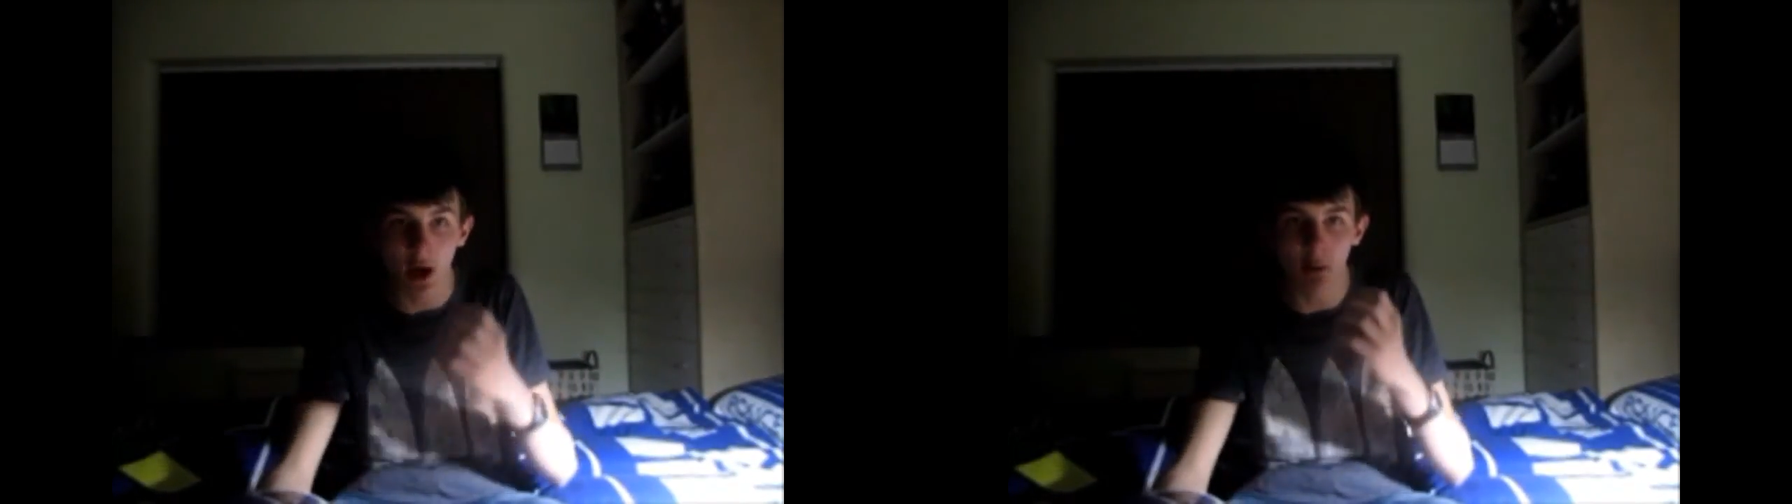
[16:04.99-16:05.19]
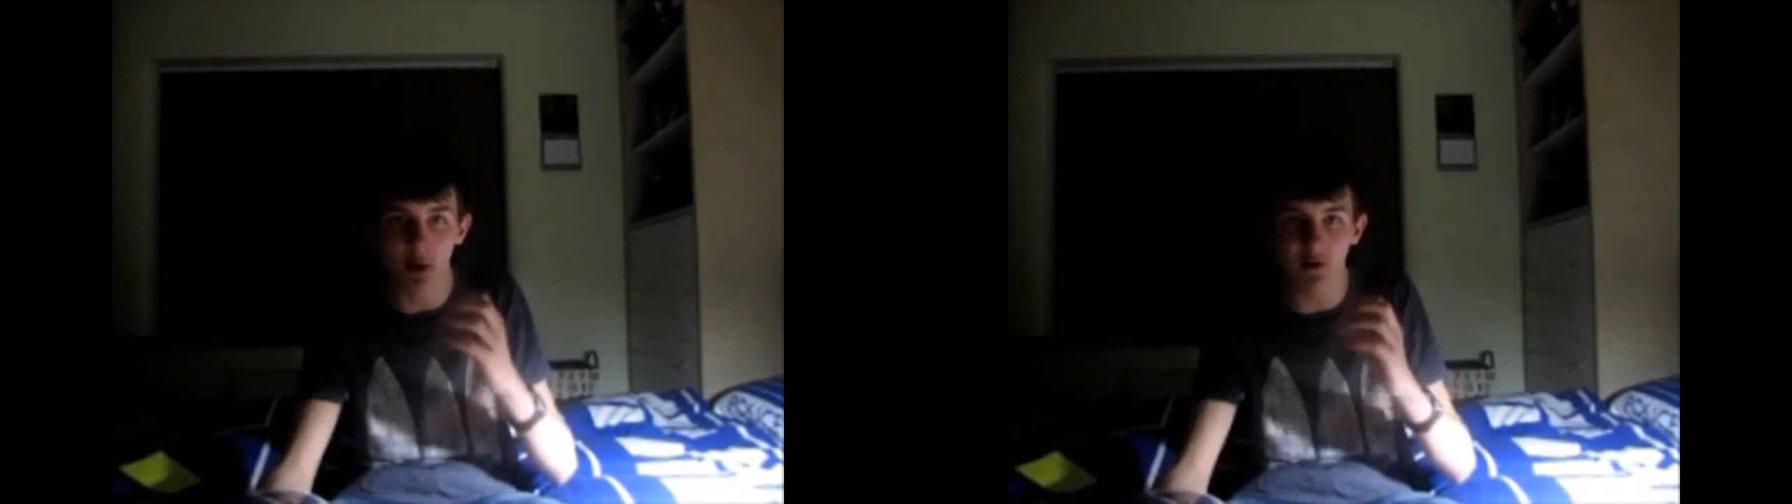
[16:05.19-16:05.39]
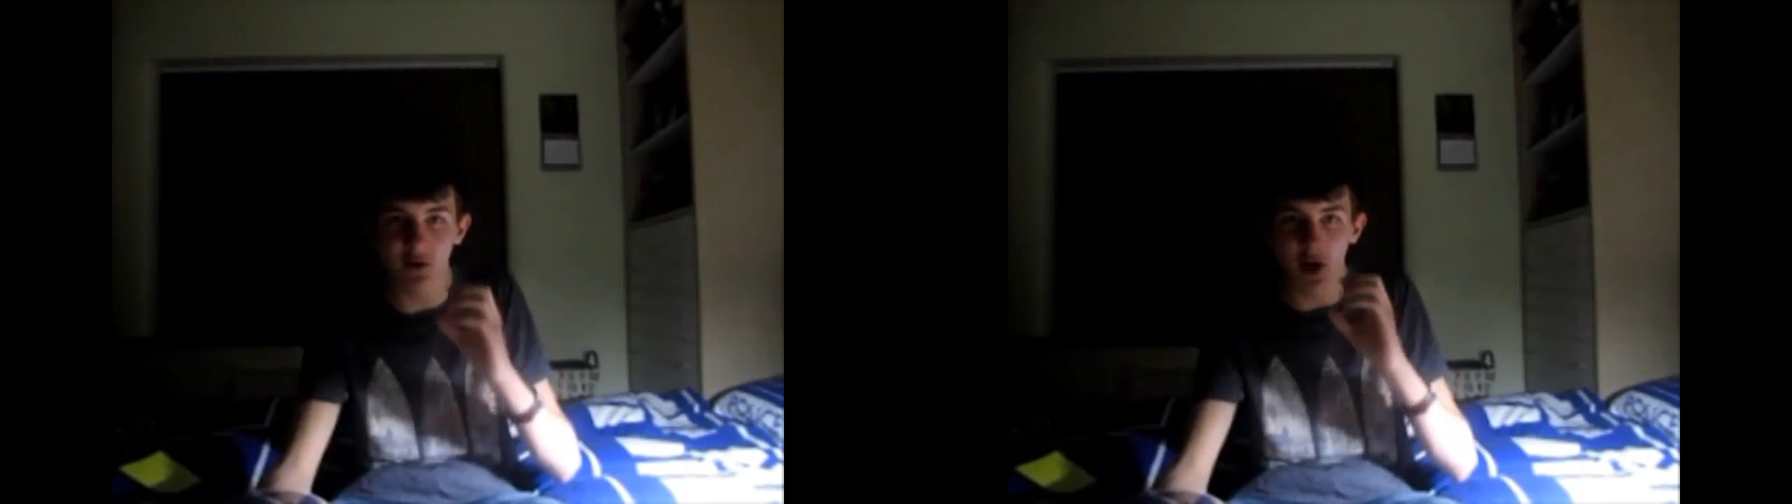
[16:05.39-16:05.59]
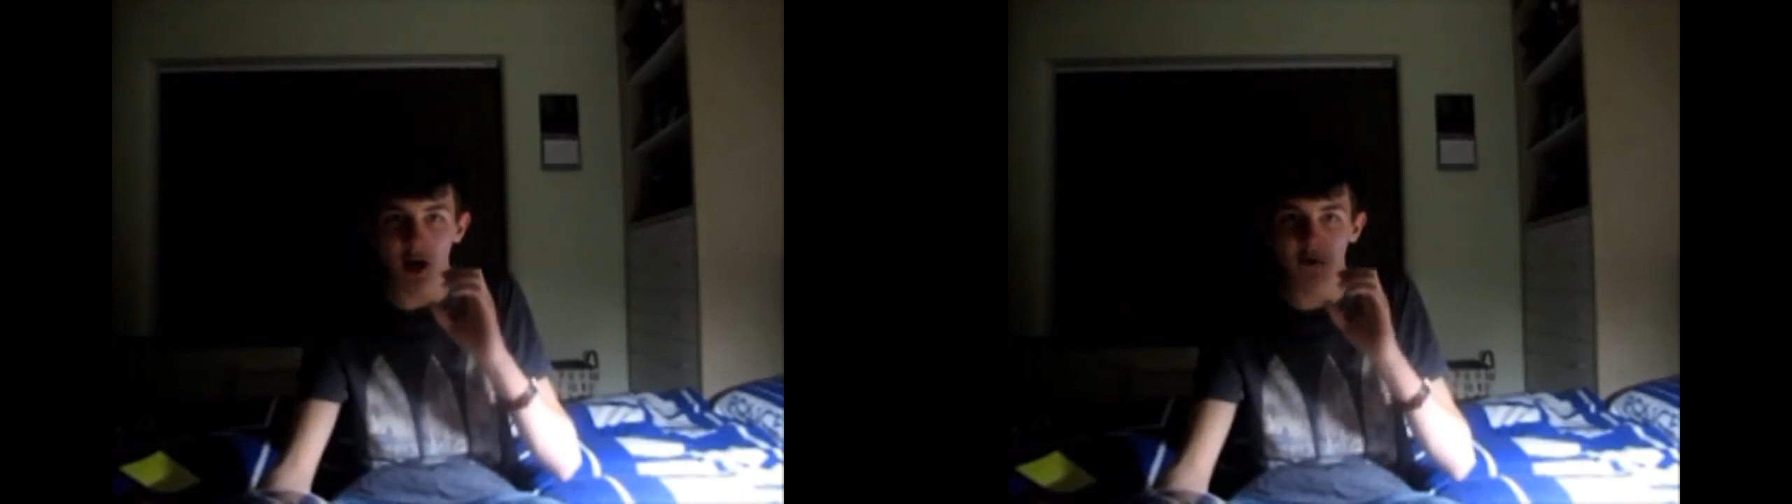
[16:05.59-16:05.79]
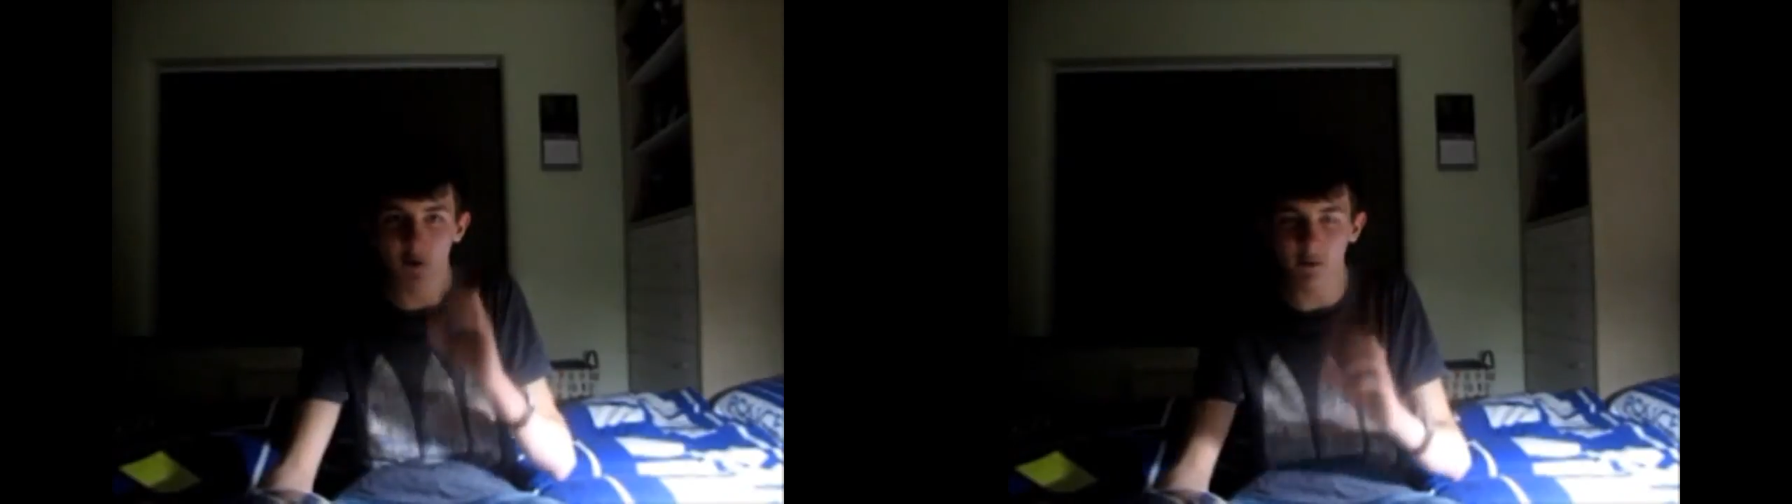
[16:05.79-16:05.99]
But
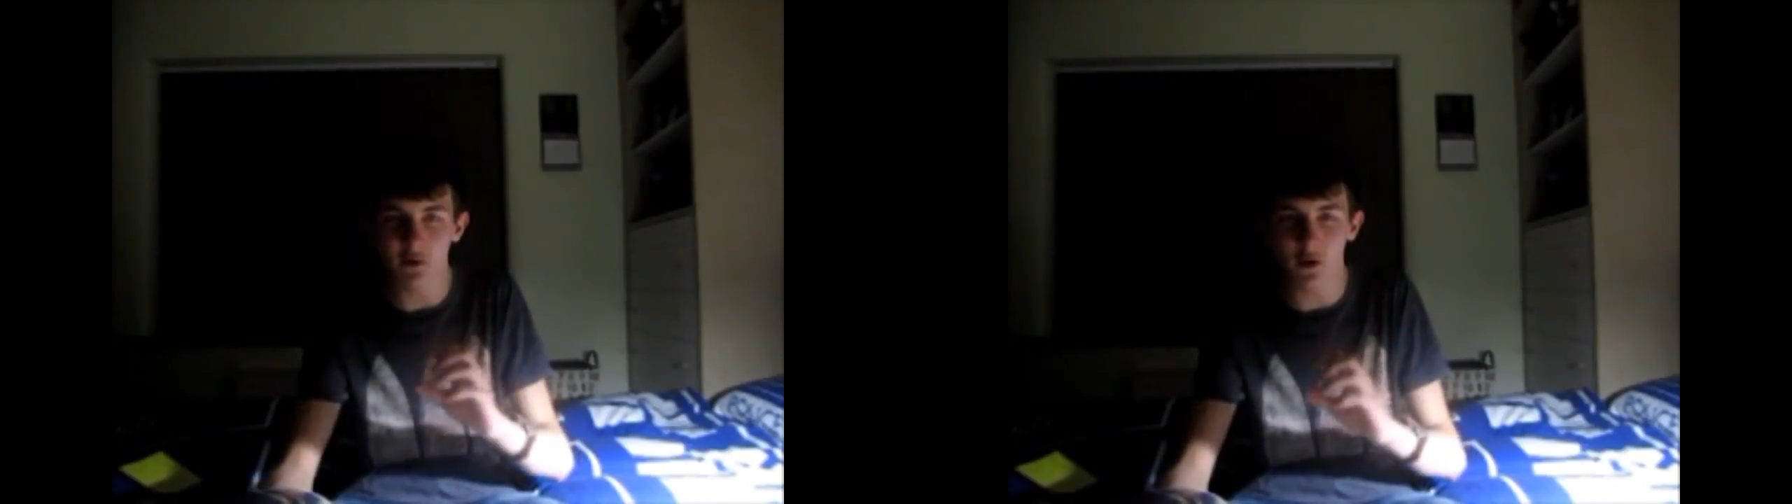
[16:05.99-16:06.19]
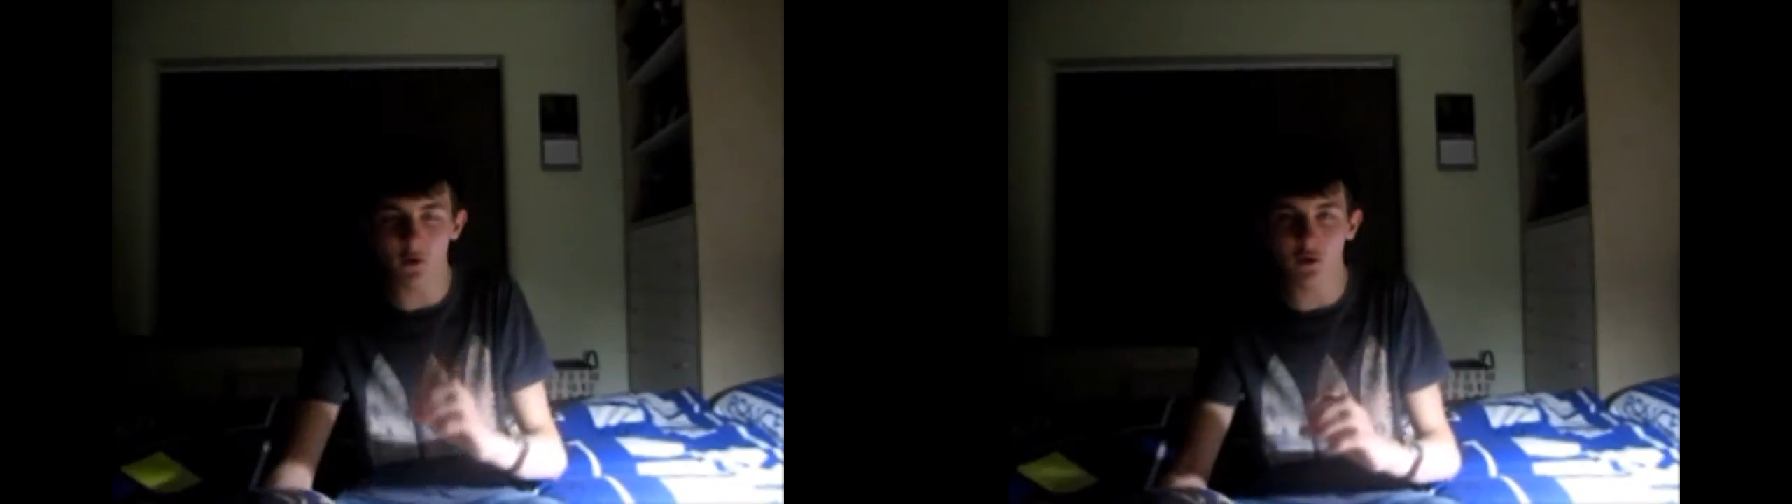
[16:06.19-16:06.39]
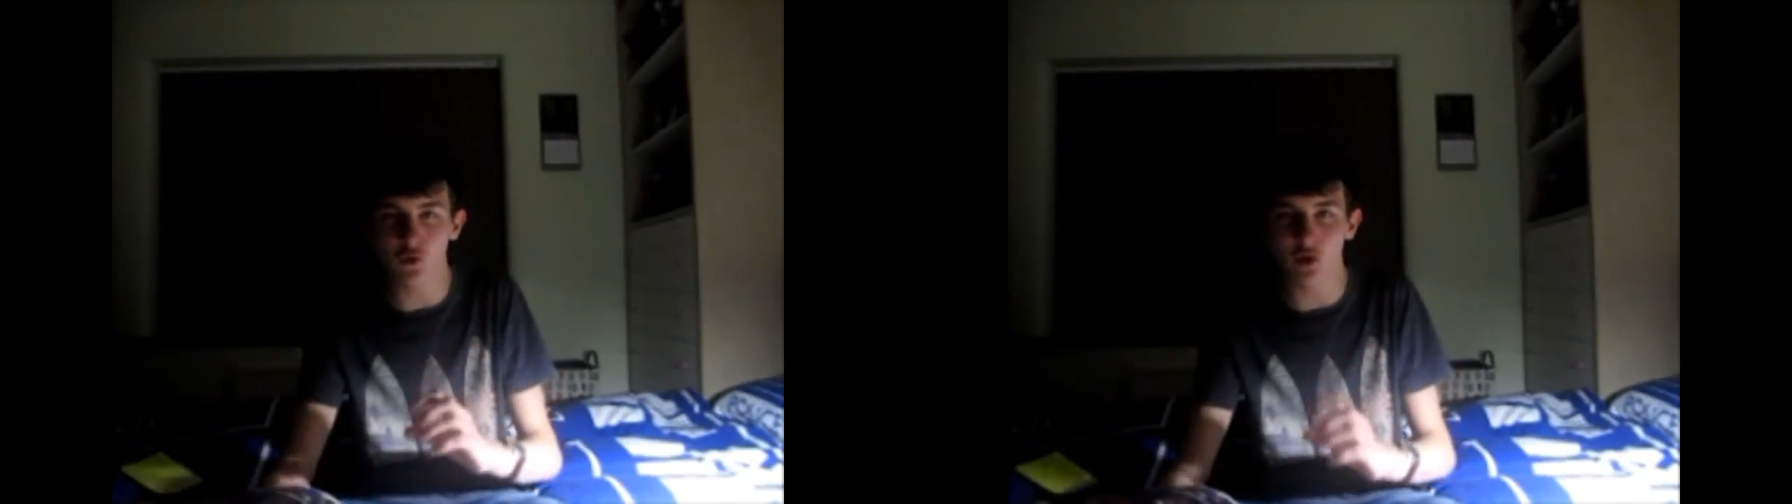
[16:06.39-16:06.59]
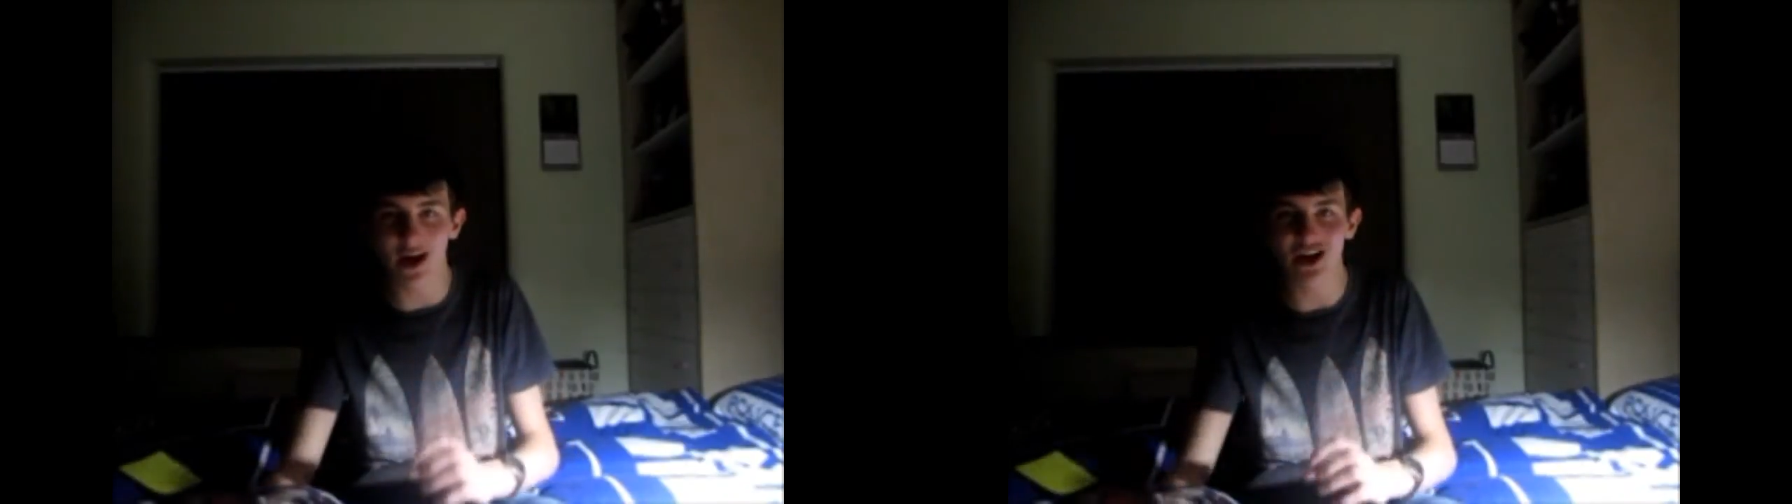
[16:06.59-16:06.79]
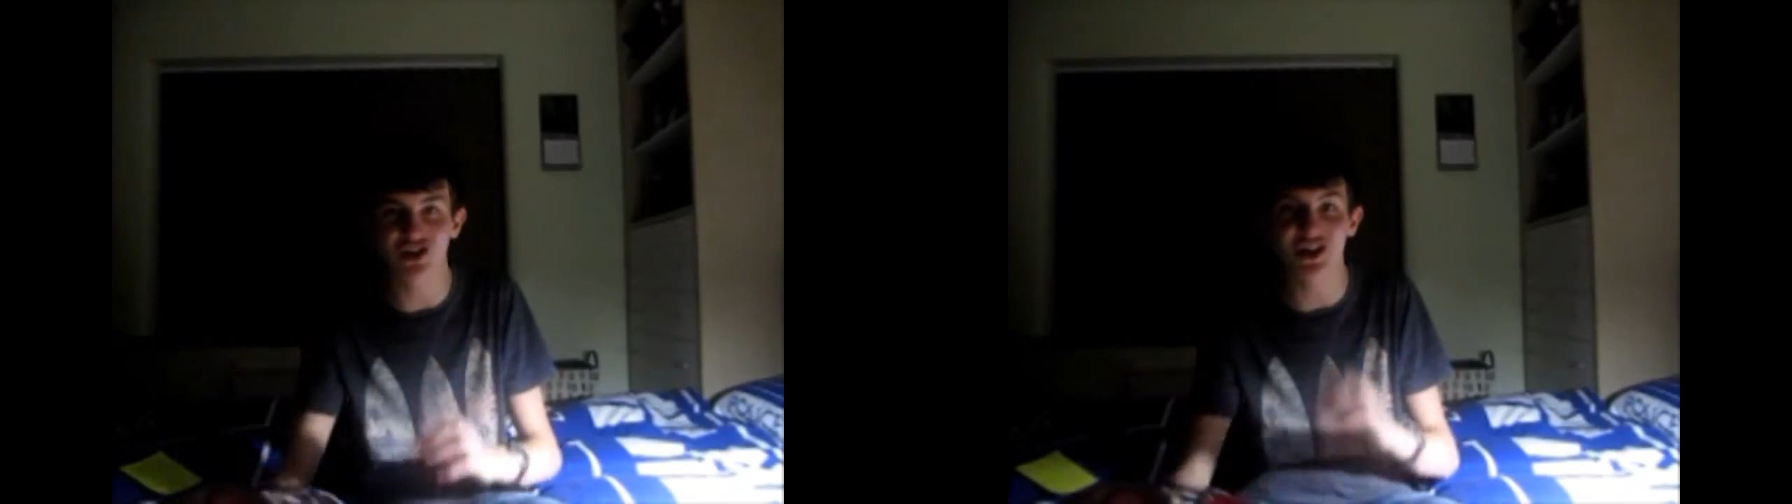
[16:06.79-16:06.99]
from the Doctor's
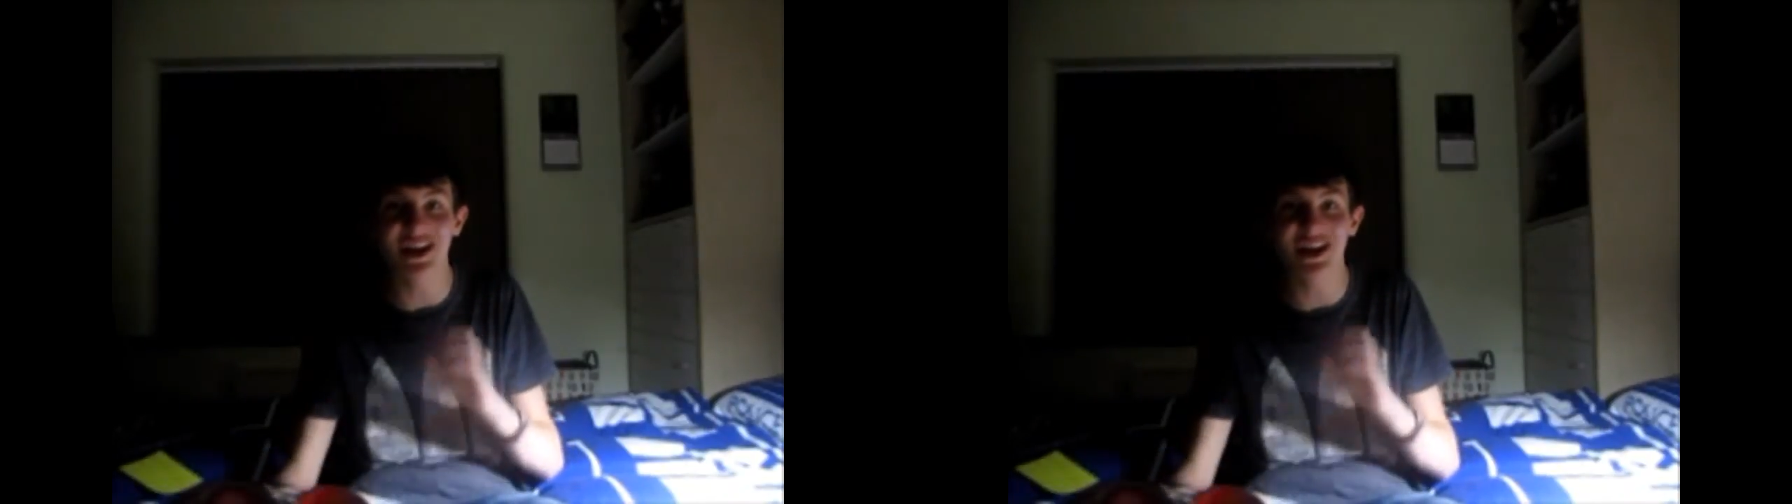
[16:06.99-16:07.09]
reaction